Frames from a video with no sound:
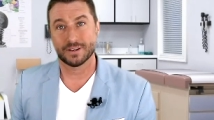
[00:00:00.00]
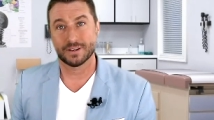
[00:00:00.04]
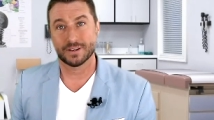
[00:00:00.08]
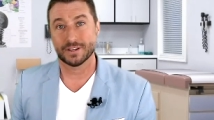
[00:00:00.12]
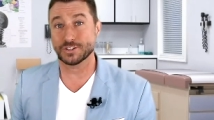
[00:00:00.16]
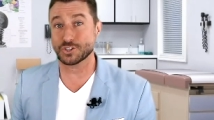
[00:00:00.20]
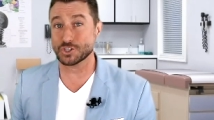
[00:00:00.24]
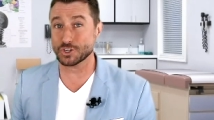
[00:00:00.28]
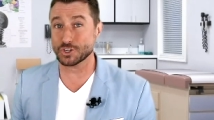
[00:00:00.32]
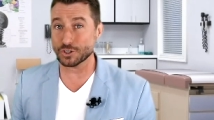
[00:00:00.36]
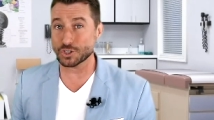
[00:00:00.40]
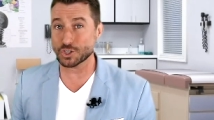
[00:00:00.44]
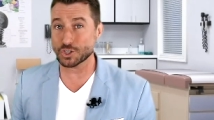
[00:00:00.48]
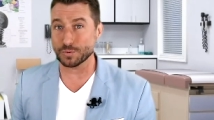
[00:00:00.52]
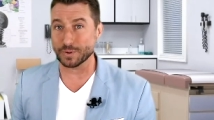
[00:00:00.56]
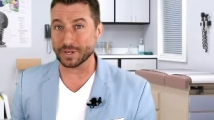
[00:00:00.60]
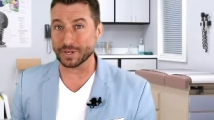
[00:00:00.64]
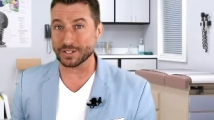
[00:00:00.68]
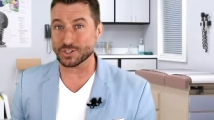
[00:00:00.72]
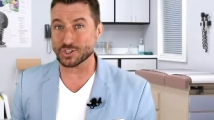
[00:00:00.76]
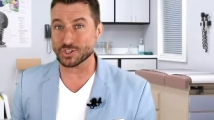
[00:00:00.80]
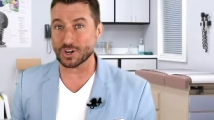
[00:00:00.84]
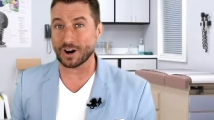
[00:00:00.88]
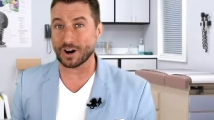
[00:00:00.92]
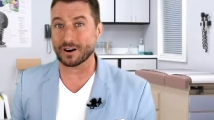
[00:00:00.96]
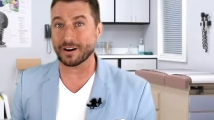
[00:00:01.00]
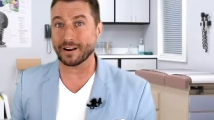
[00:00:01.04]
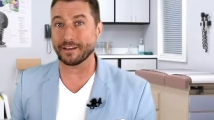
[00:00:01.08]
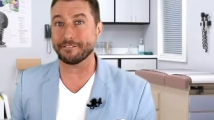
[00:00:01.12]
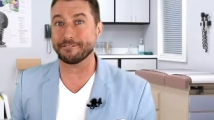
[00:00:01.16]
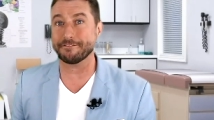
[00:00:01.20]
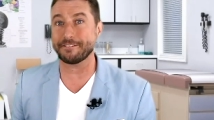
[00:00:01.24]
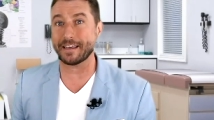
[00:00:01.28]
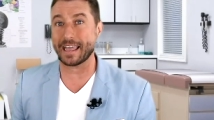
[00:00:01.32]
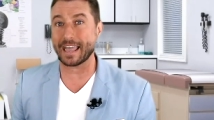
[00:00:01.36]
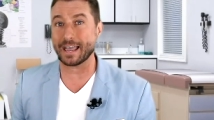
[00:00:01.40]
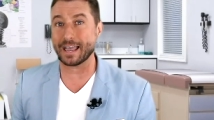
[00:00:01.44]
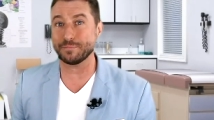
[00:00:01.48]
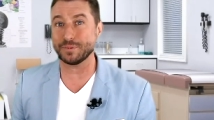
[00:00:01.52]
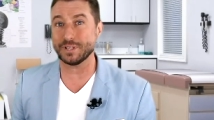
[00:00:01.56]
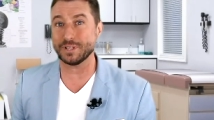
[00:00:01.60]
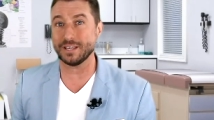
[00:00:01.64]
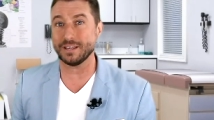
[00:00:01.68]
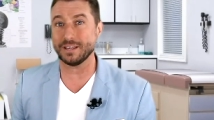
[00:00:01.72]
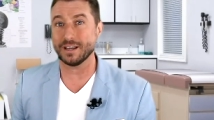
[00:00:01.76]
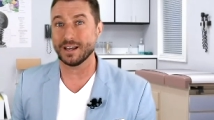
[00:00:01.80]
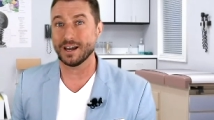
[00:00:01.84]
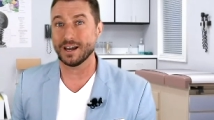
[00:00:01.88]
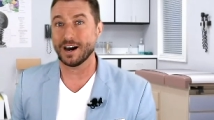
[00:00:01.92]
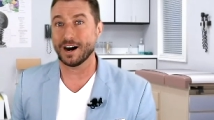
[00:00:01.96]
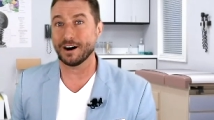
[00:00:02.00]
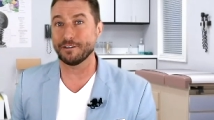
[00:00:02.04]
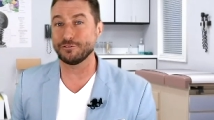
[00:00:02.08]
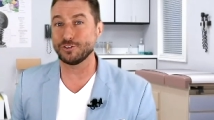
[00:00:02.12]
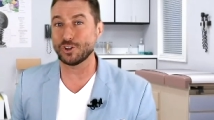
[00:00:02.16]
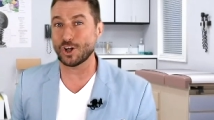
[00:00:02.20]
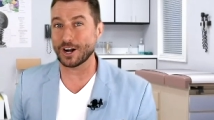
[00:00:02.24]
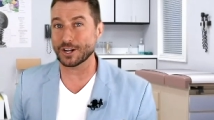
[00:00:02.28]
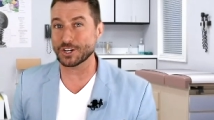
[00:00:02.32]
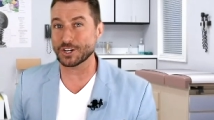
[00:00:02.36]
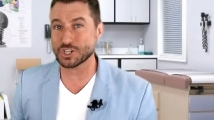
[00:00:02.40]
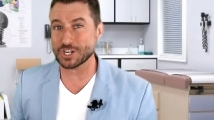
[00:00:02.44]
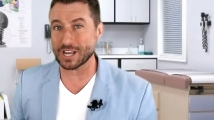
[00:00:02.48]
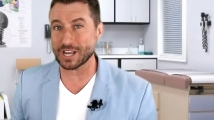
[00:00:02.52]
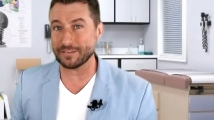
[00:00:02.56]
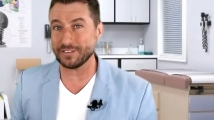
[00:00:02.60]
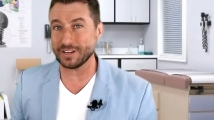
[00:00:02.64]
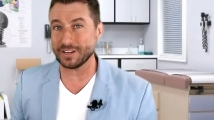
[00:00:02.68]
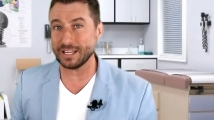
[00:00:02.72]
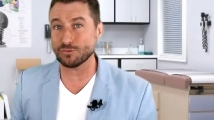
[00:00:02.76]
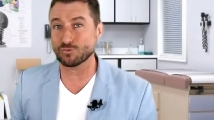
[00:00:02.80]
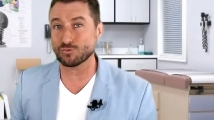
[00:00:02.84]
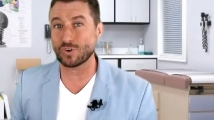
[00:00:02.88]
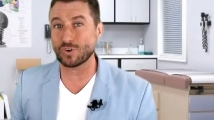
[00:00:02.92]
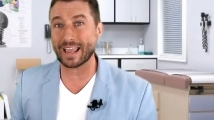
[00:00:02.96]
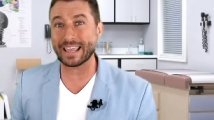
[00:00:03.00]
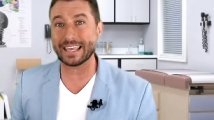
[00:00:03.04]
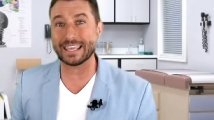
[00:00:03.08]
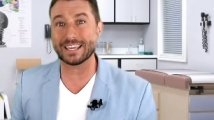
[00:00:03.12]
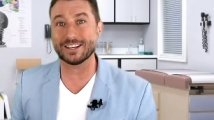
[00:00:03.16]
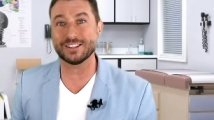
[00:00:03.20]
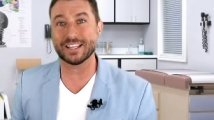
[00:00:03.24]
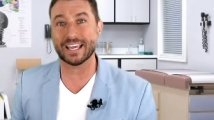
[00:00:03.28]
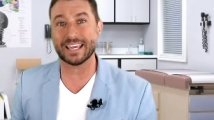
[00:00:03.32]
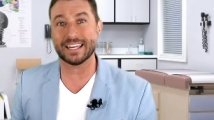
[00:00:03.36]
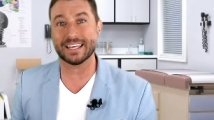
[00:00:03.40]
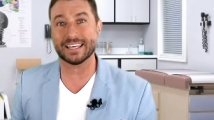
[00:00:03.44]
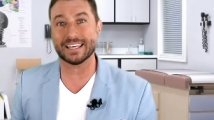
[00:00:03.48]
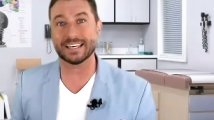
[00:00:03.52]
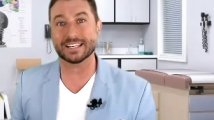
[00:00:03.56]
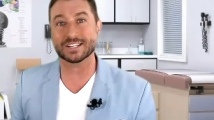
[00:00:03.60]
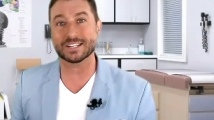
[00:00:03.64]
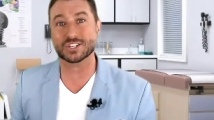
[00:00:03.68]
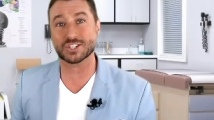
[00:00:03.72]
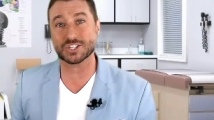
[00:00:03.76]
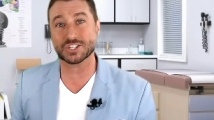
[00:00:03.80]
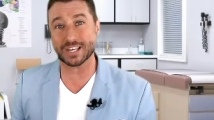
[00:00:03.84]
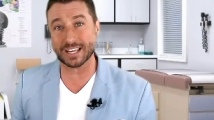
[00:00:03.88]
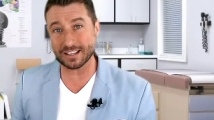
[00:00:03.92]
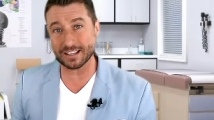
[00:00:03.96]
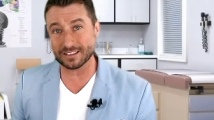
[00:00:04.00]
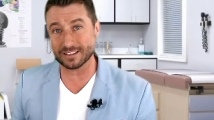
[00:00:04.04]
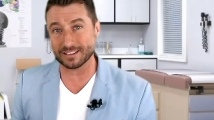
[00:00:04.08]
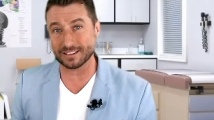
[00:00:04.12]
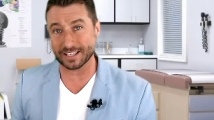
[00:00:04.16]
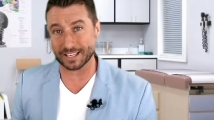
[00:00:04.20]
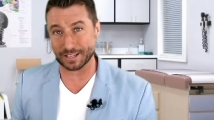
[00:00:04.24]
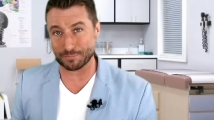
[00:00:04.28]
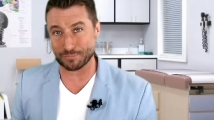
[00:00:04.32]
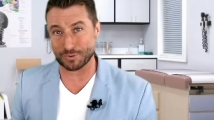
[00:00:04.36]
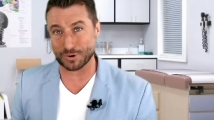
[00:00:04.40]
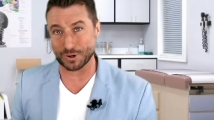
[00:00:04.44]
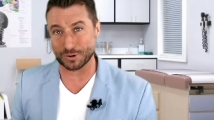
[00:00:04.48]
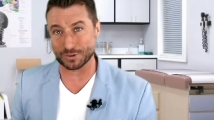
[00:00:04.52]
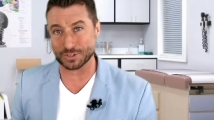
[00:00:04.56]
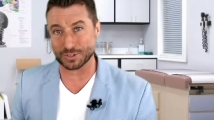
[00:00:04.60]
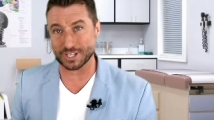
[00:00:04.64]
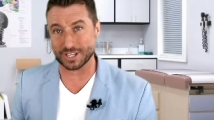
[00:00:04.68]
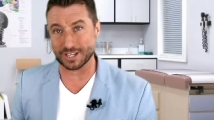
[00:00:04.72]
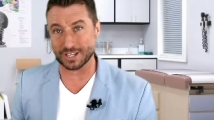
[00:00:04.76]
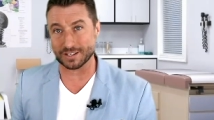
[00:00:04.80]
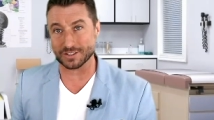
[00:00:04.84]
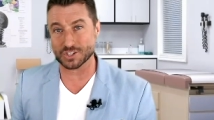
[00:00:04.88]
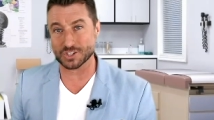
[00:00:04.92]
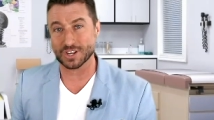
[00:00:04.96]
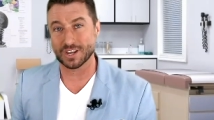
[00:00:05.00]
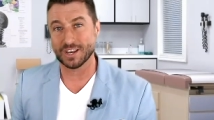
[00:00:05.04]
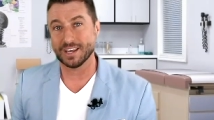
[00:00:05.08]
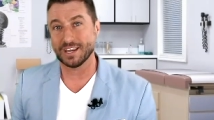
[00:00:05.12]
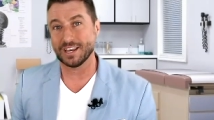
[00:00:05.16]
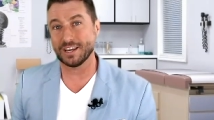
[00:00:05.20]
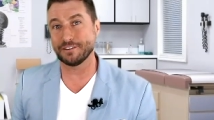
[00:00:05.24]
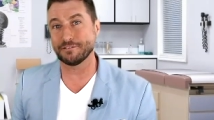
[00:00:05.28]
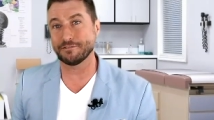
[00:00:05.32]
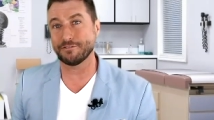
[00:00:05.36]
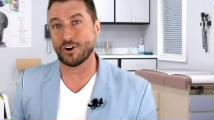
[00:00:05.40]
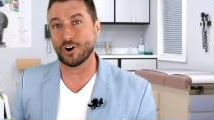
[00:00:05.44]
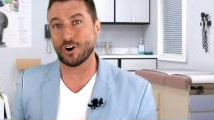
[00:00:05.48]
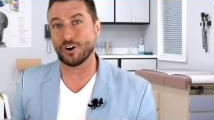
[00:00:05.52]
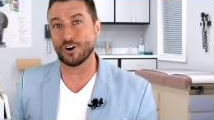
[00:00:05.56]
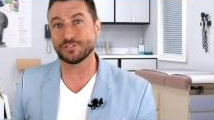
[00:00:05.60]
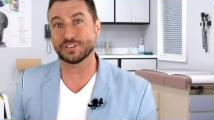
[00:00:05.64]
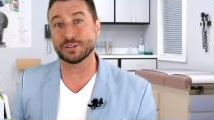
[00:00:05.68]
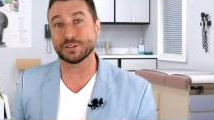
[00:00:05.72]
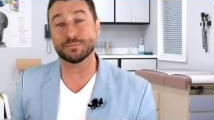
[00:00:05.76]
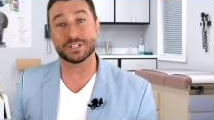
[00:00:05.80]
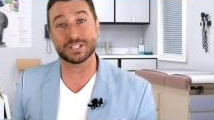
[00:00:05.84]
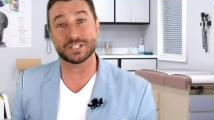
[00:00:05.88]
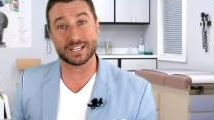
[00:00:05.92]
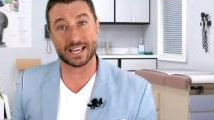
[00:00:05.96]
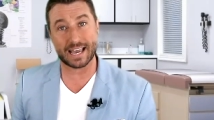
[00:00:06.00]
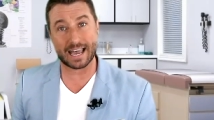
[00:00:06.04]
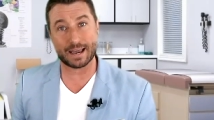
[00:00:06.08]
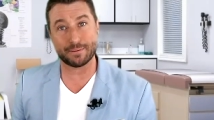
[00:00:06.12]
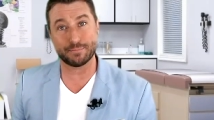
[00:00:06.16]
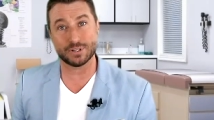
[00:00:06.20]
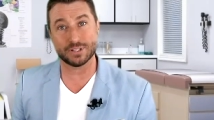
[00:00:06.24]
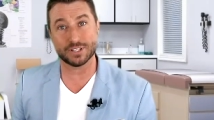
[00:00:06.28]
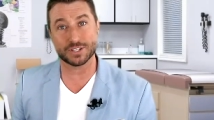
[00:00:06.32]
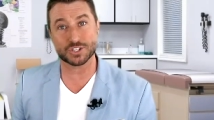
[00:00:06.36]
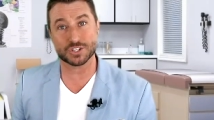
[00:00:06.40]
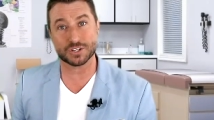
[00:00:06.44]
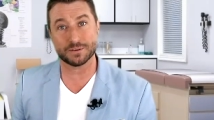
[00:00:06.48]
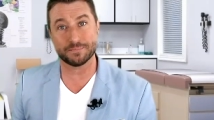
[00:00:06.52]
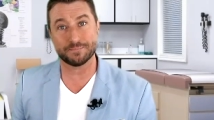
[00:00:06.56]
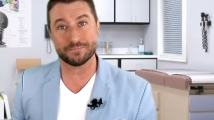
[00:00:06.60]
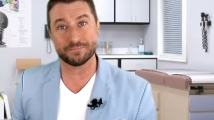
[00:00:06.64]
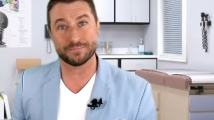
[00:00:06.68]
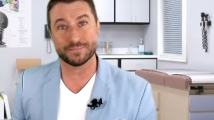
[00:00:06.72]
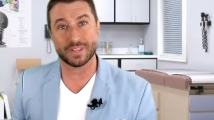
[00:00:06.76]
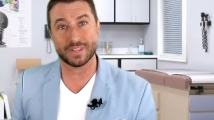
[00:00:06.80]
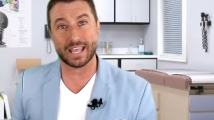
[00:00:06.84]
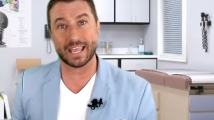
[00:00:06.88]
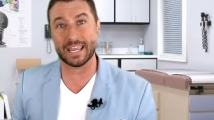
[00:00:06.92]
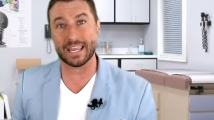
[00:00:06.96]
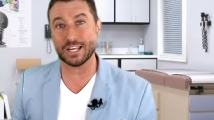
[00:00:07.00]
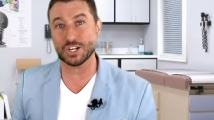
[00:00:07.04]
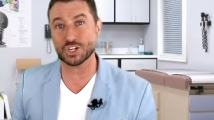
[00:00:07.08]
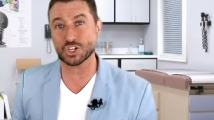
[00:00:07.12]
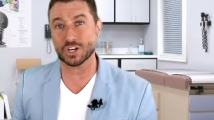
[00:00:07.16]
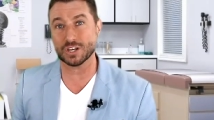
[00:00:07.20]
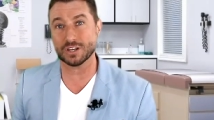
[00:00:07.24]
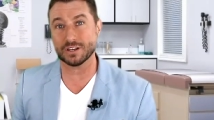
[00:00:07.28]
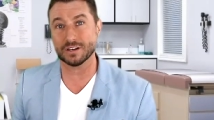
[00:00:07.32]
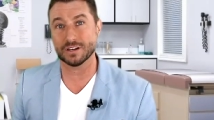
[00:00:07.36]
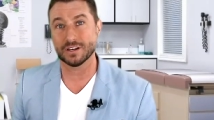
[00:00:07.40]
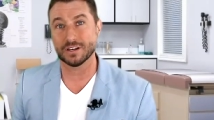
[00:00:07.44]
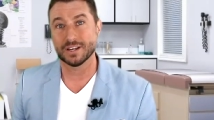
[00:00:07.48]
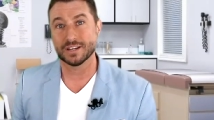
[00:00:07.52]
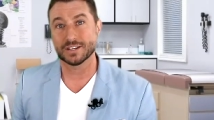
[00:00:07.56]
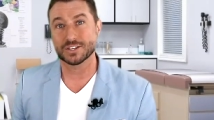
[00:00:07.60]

And sirtuins are a family of longevity regulating signaling proteins involved in metabolism, aging,